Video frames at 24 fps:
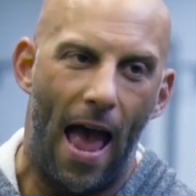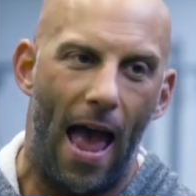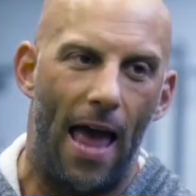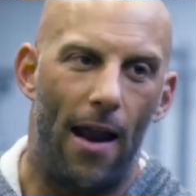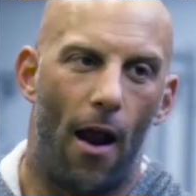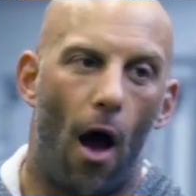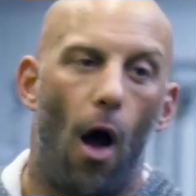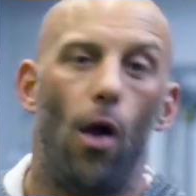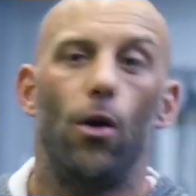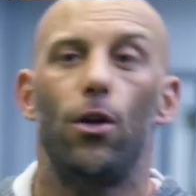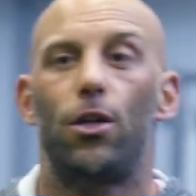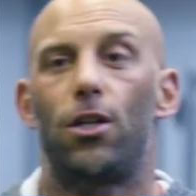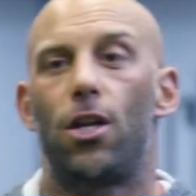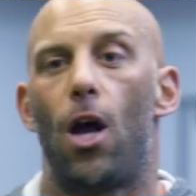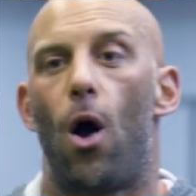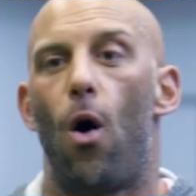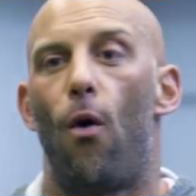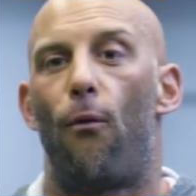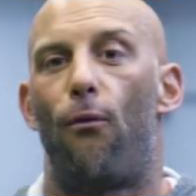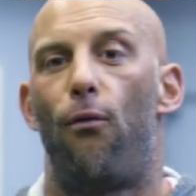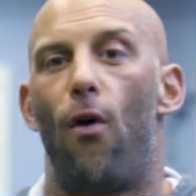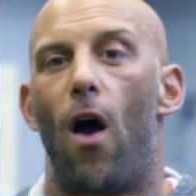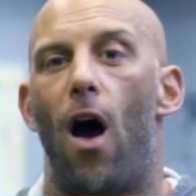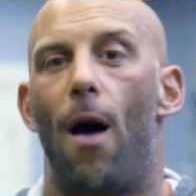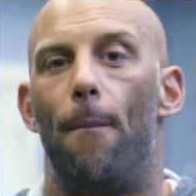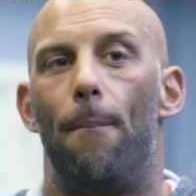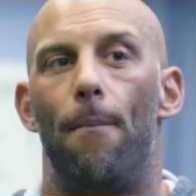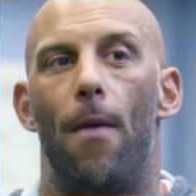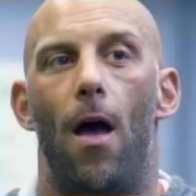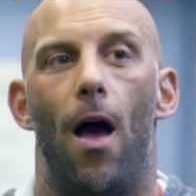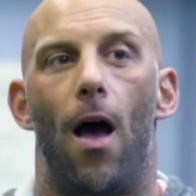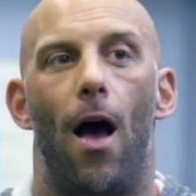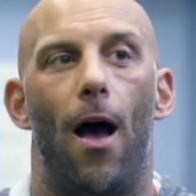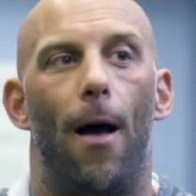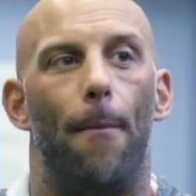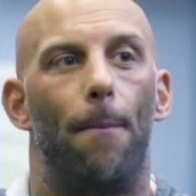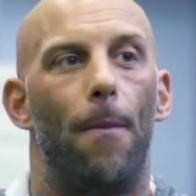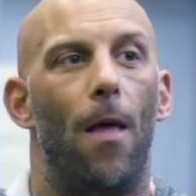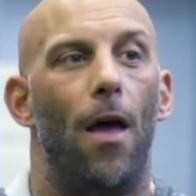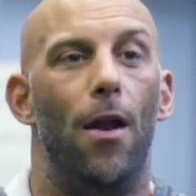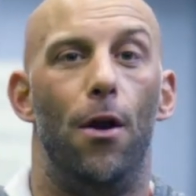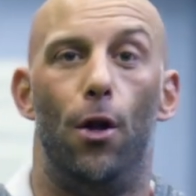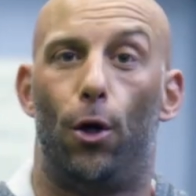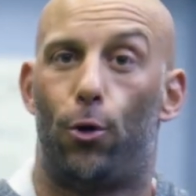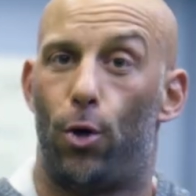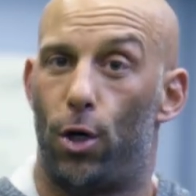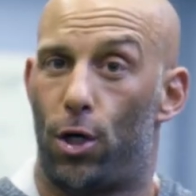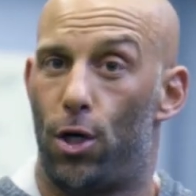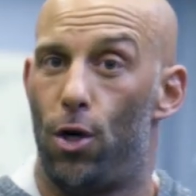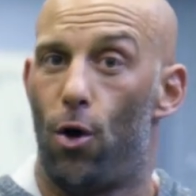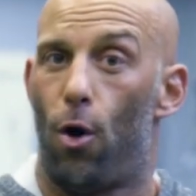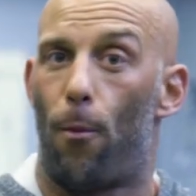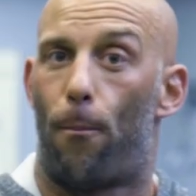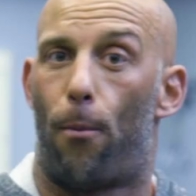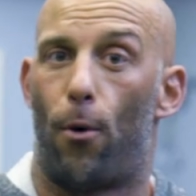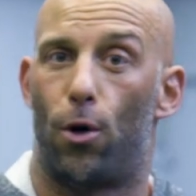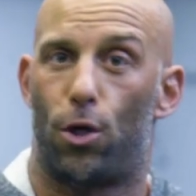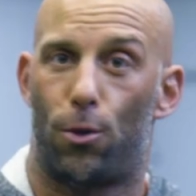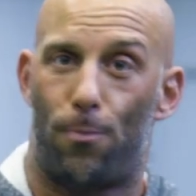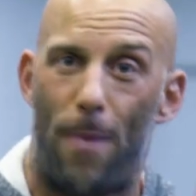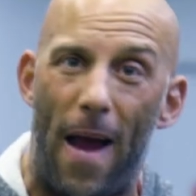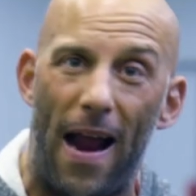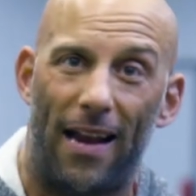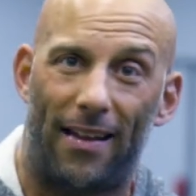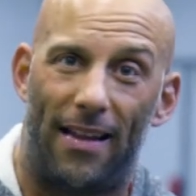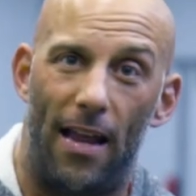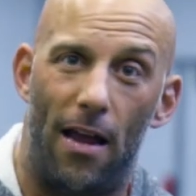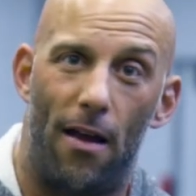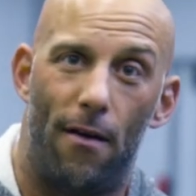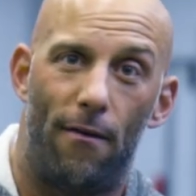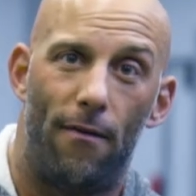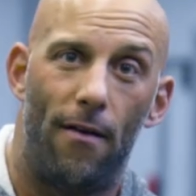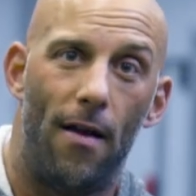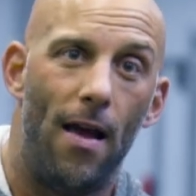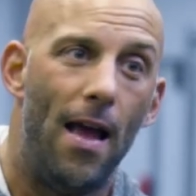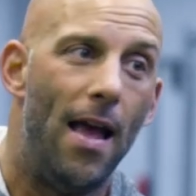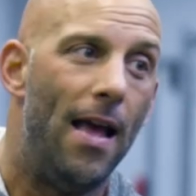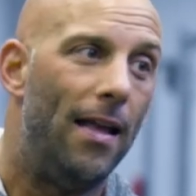And also from uh, a nutritional perspective,